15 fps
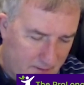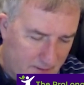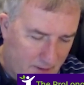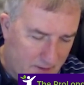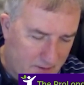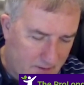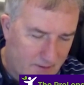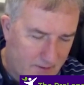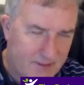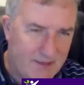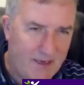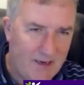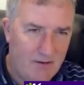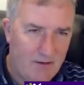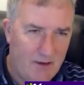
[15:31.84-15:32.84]
blood clot is
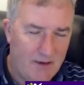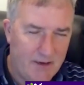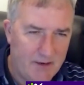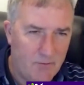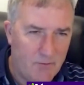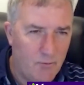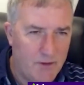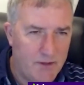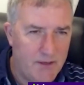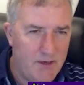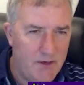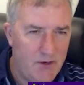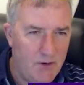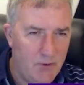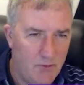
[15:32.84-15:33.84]
now lying
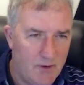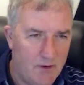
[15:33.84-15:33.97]
within your